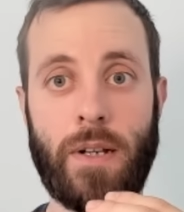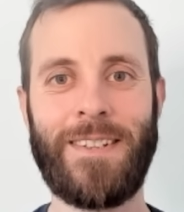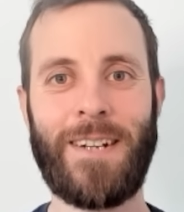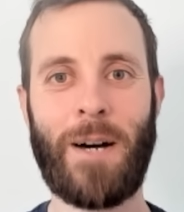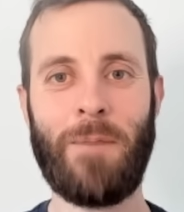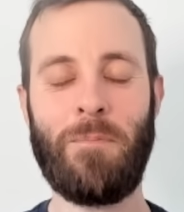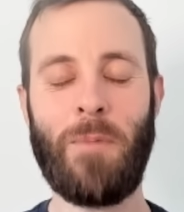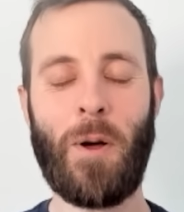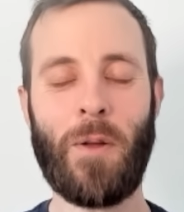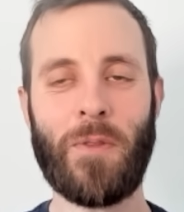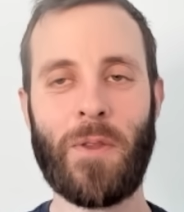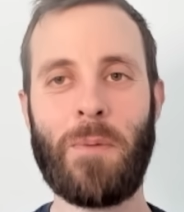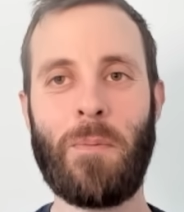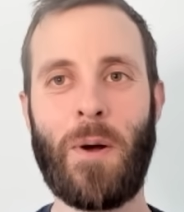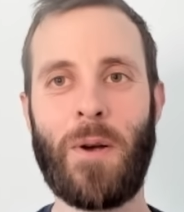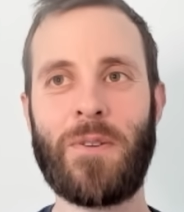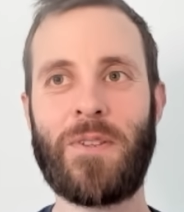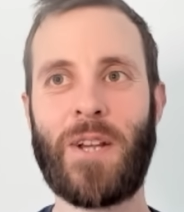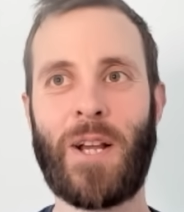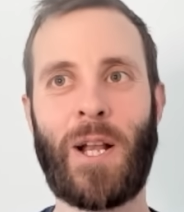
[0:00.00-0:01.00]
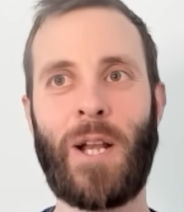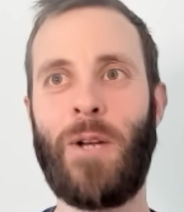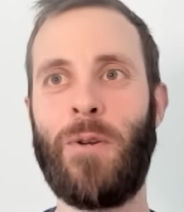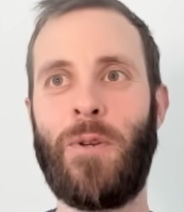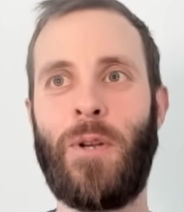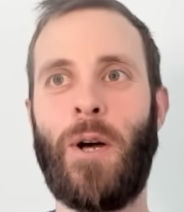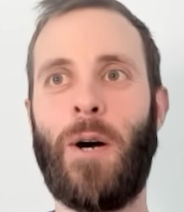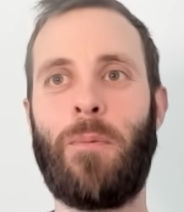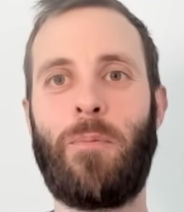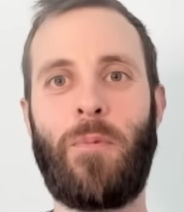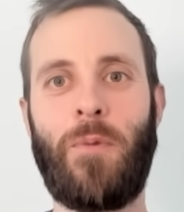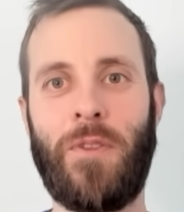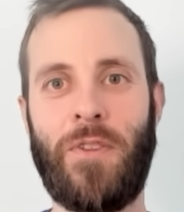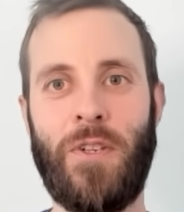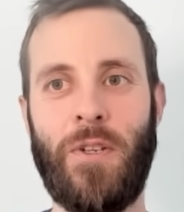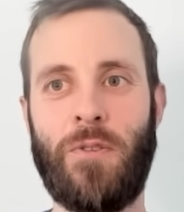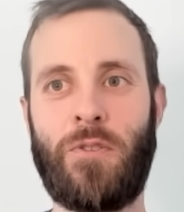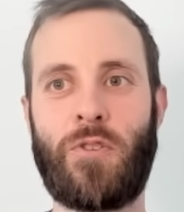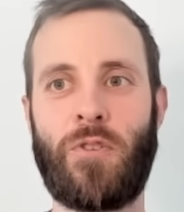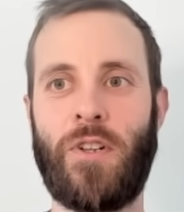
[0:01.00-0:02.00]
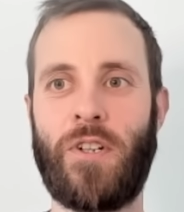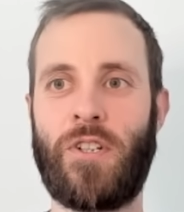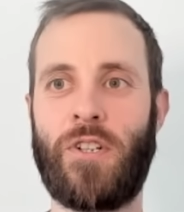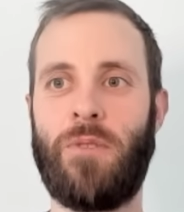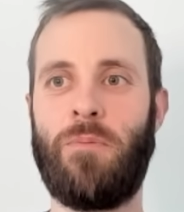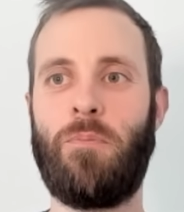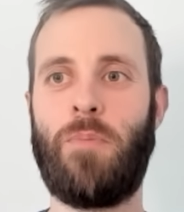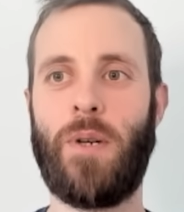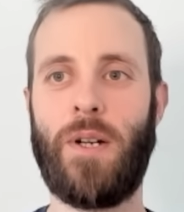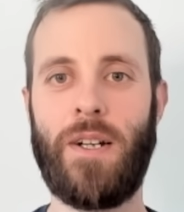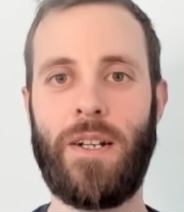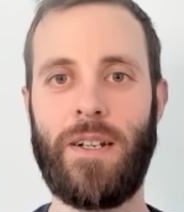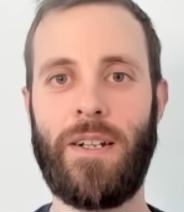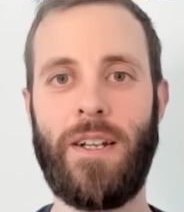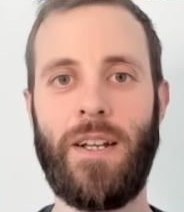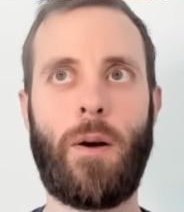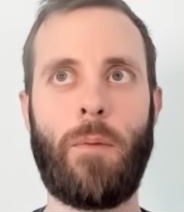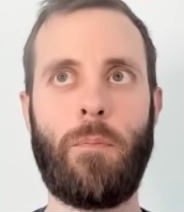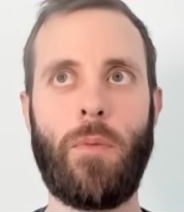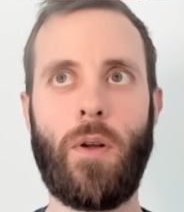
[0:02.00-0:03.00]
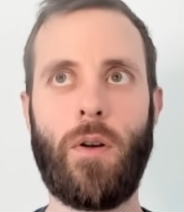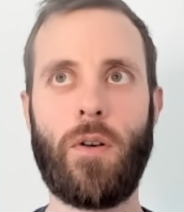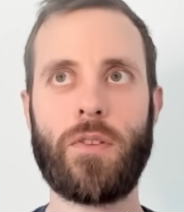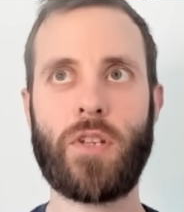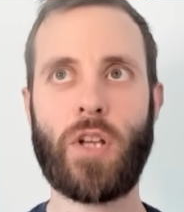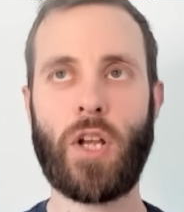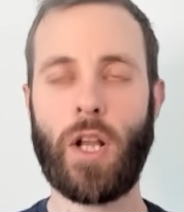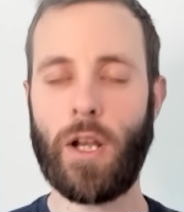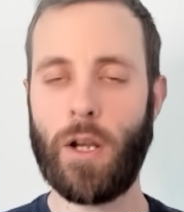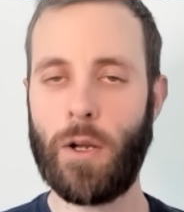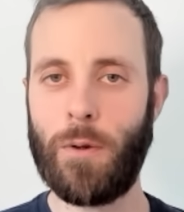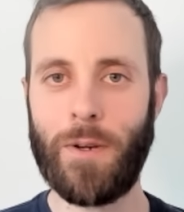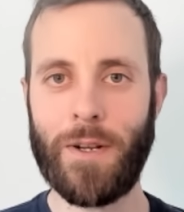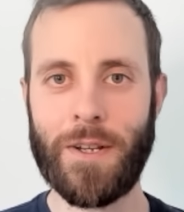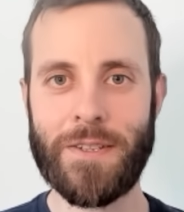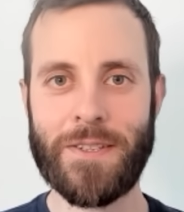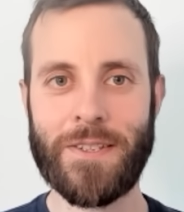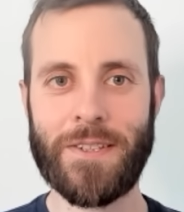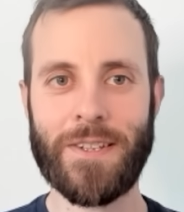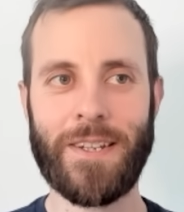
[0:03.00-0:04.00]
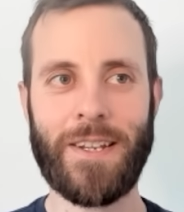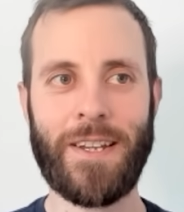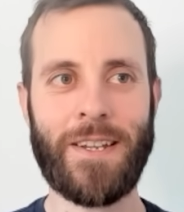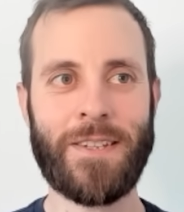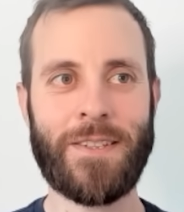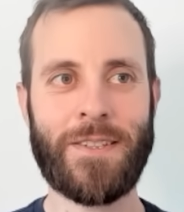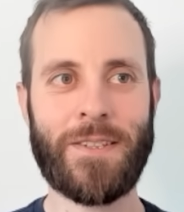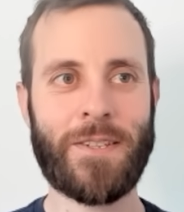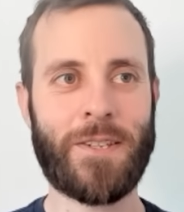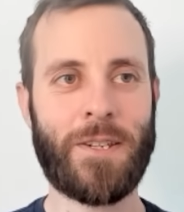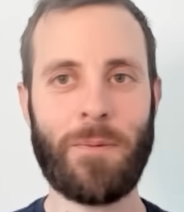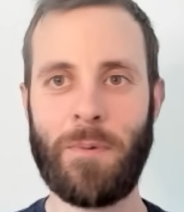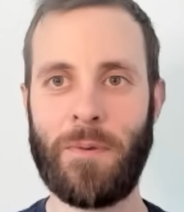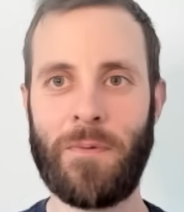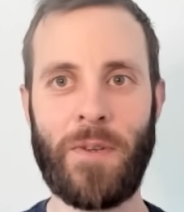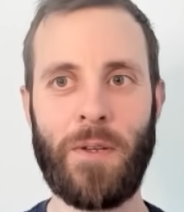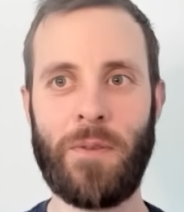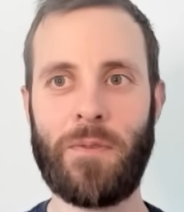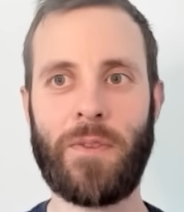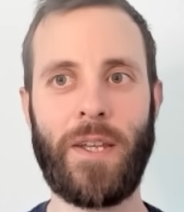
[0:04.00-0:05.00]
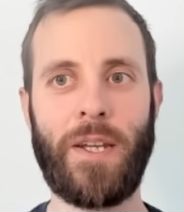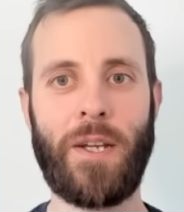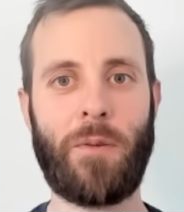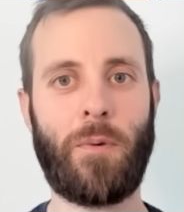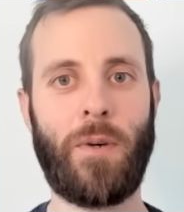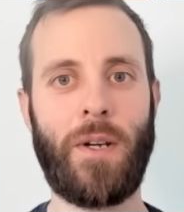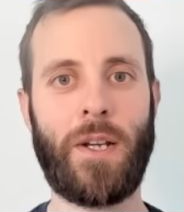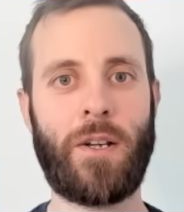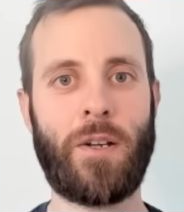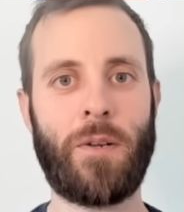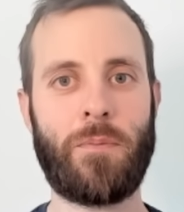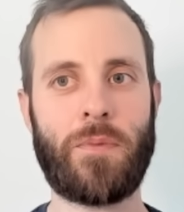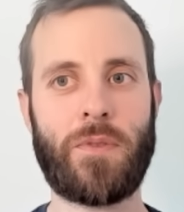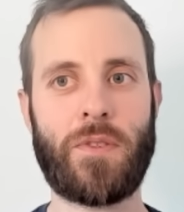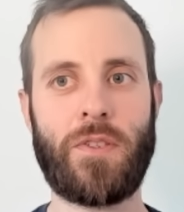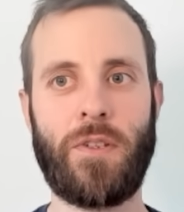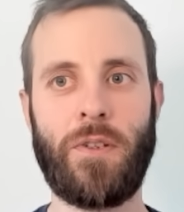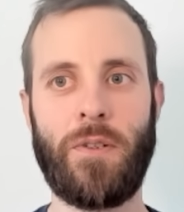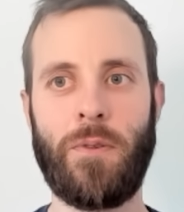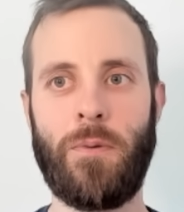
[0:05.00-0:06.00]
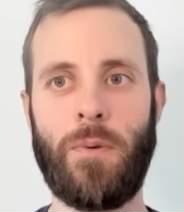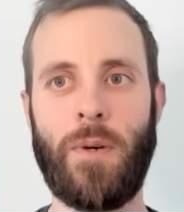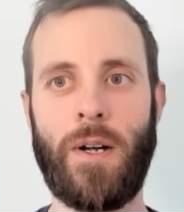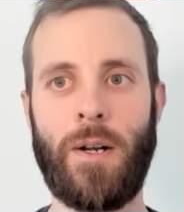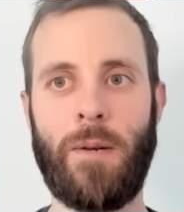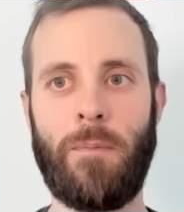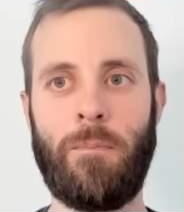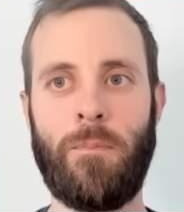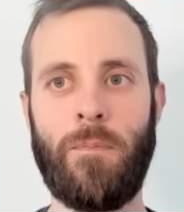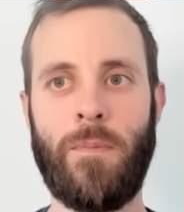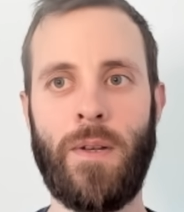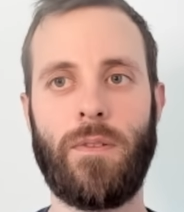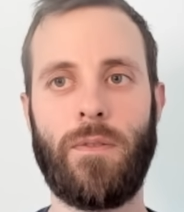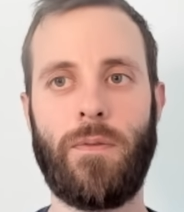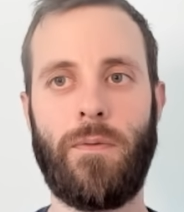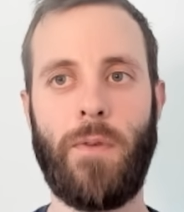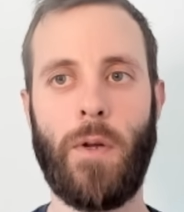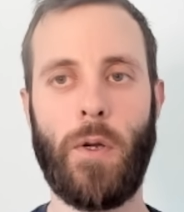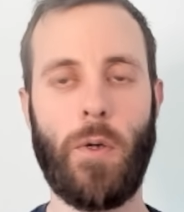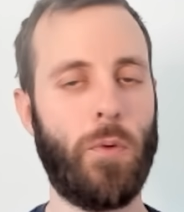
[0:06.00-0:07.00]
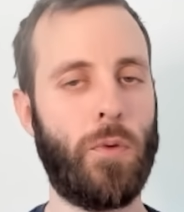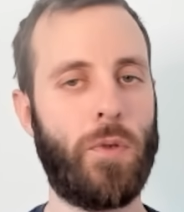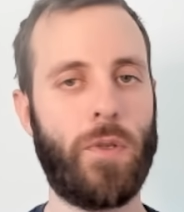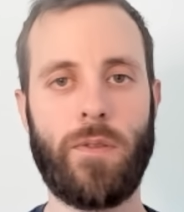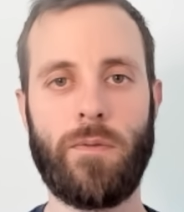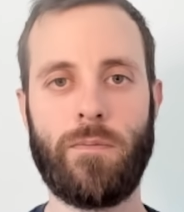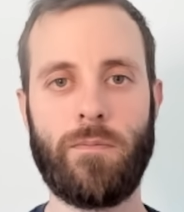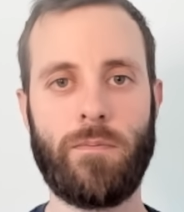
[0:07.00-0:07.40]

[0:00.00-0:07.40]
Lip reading: I'm not the most clued up with nutrition, but I'm not as clueless as some of you think when it comes to food